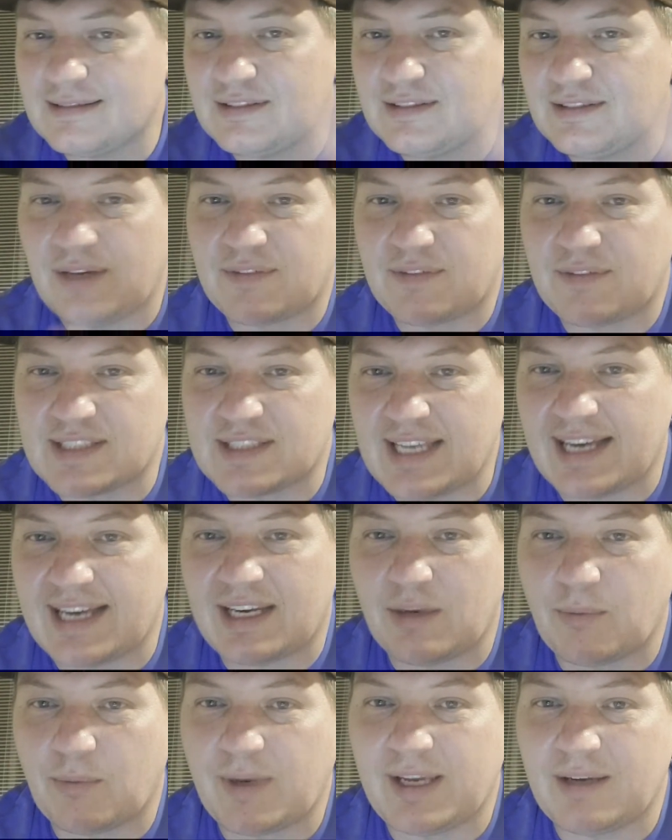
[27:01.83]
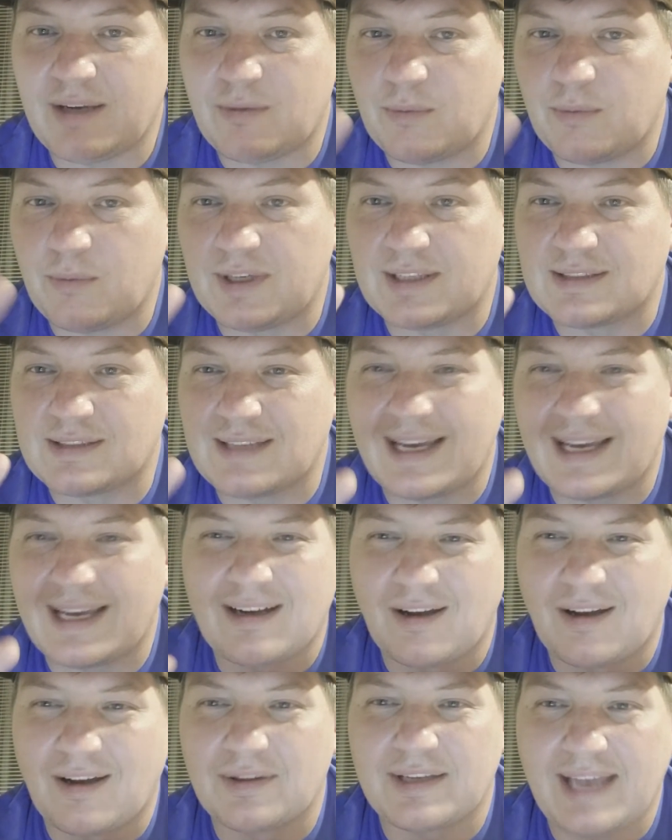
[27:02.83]
you have the second week when it's like
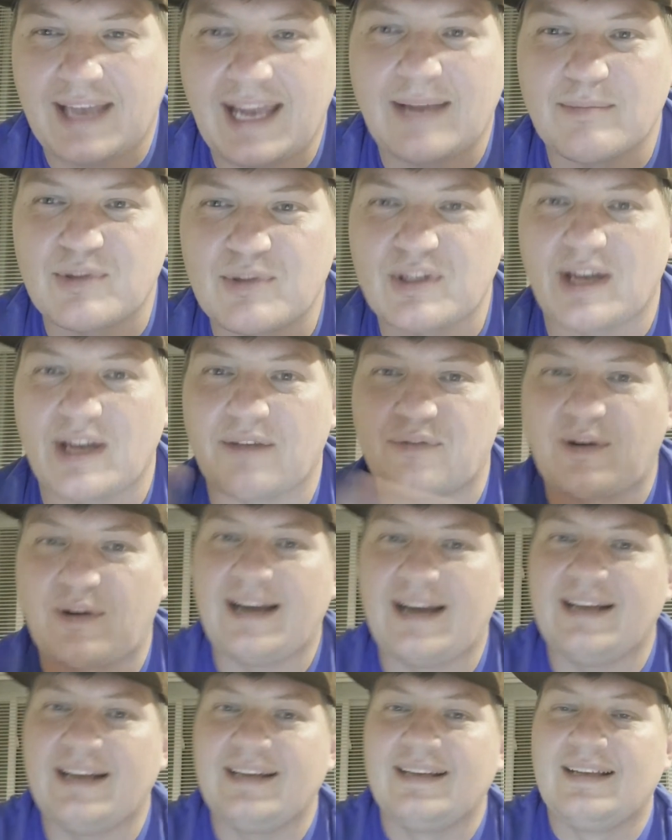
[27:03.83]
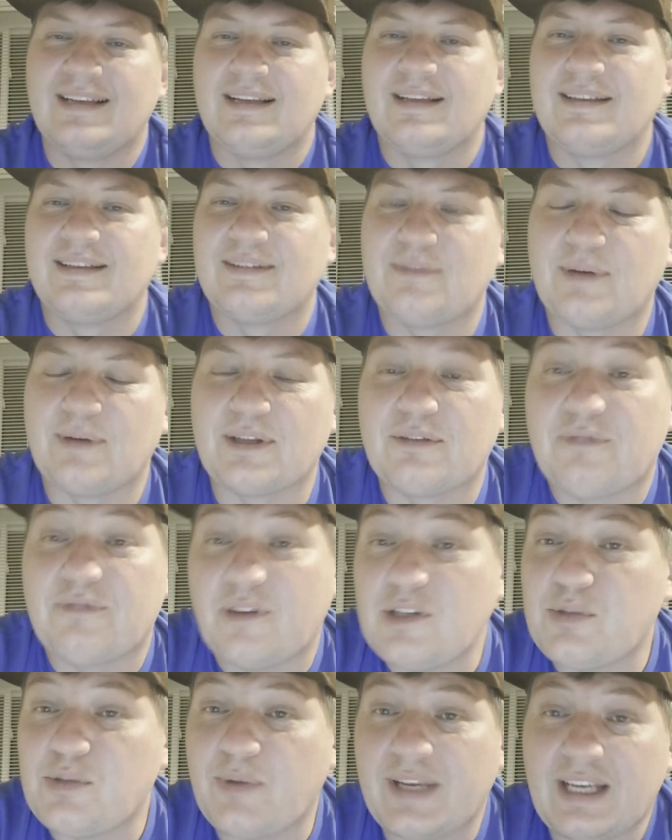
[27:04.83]
all the game stuff, right? Well, the
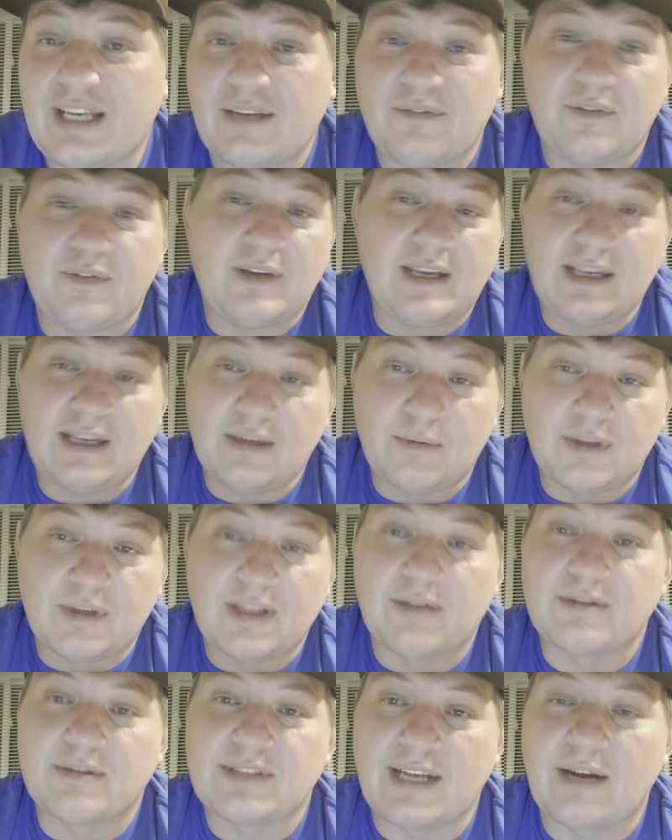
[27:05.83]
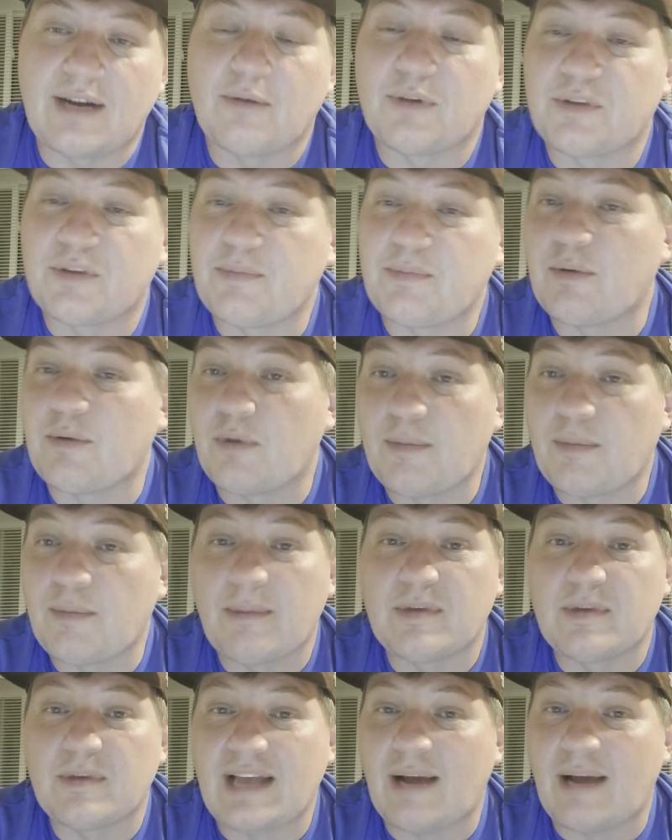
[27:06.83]
first week, if anyone that was there with me
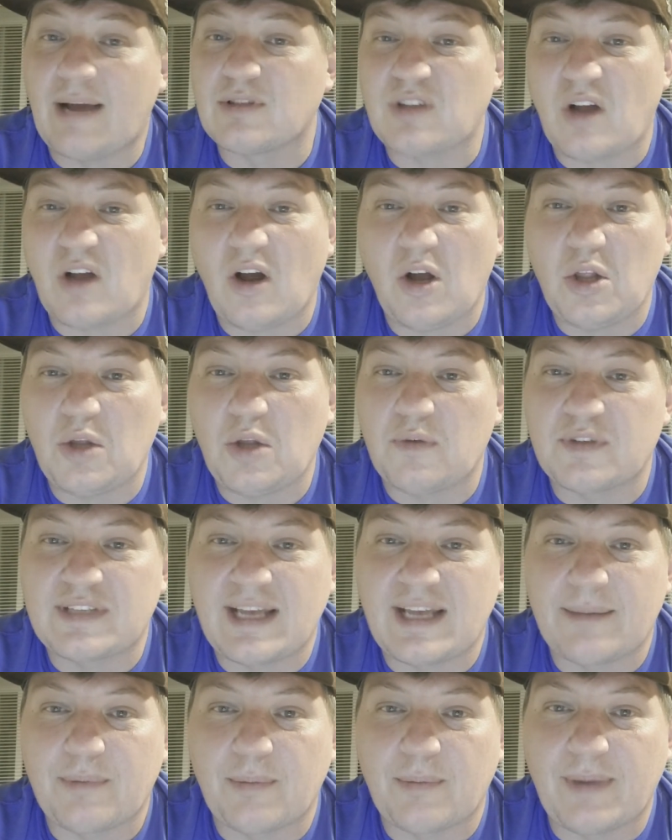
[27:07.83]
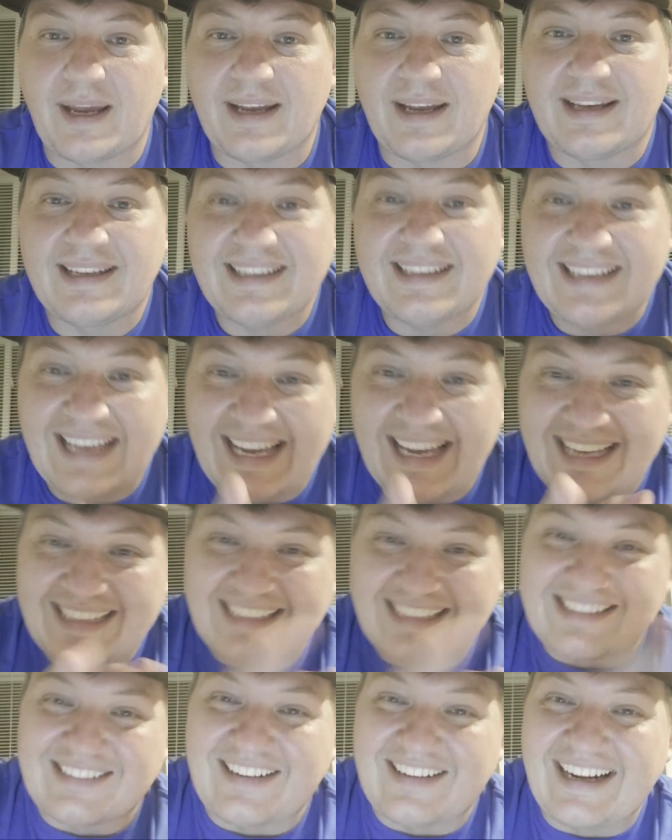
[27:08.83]
remembers, I was all over Tampa Bay. Yeah,
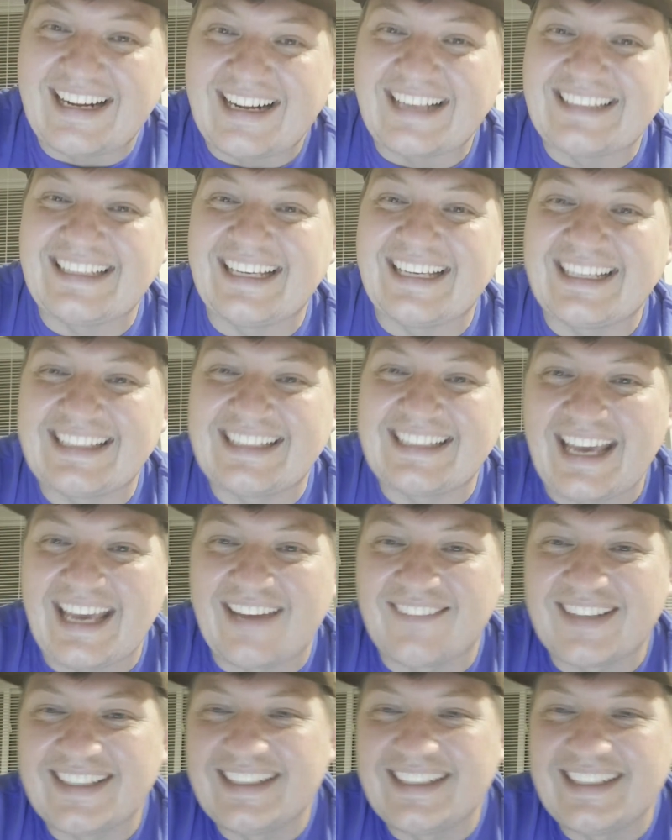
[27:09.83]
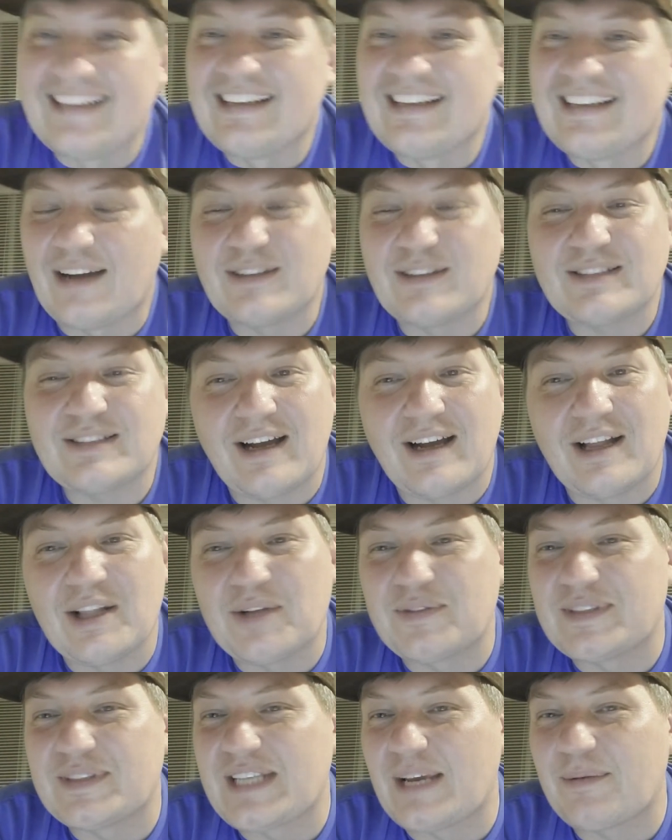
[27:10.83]
that's right, I did, Kevin. I was all
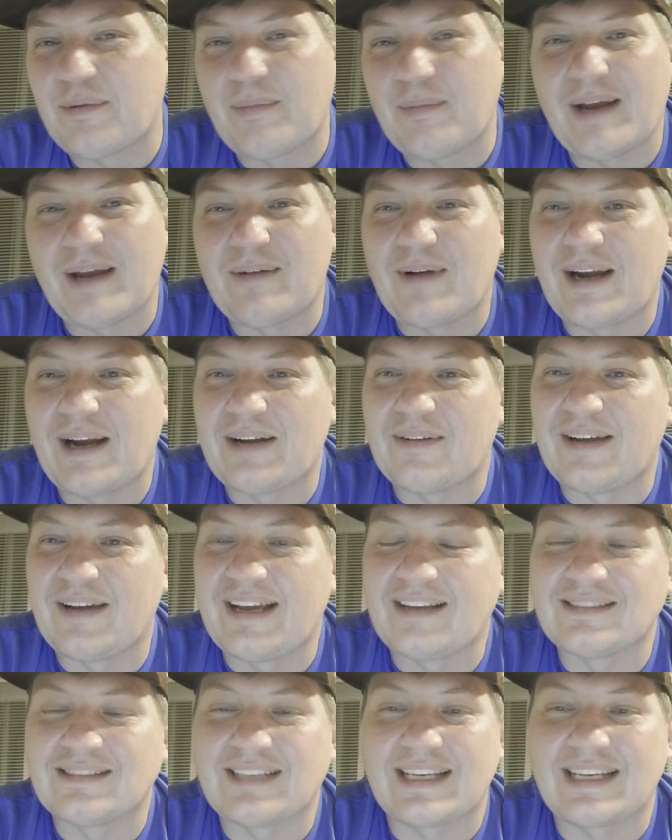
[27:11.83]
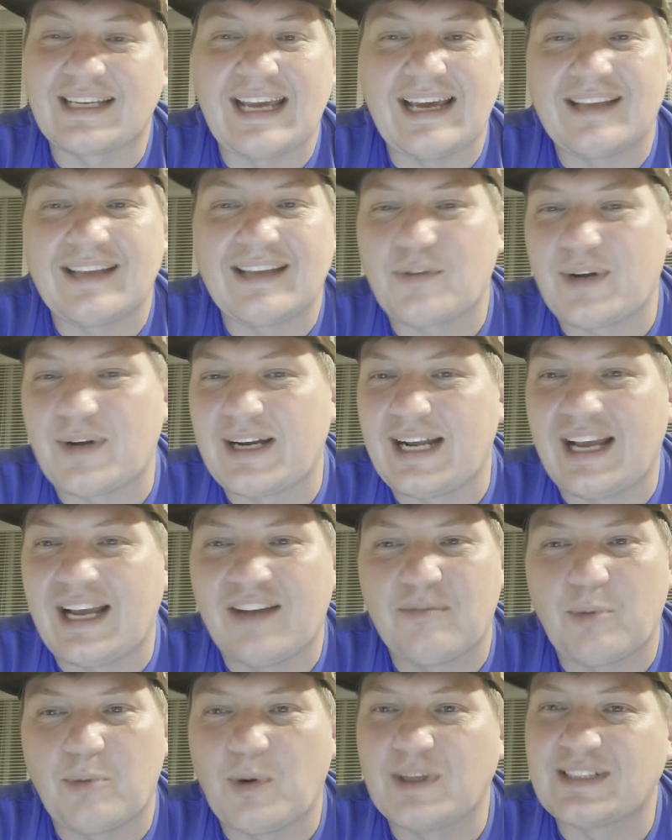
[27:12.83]
over Tampa Bay right away. I was like, yeah,
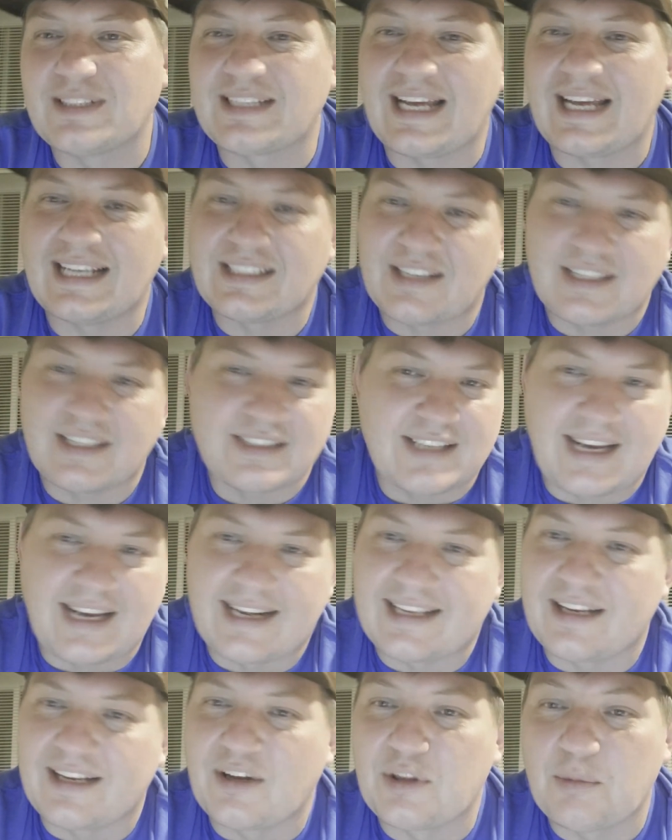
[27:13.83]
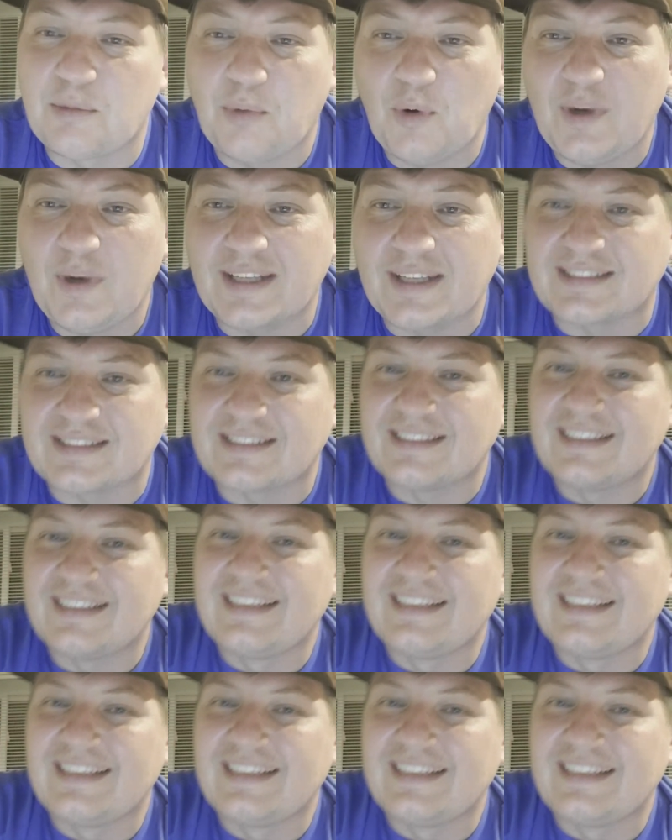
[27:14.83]
3.5 points, guys. You just got to get on the points.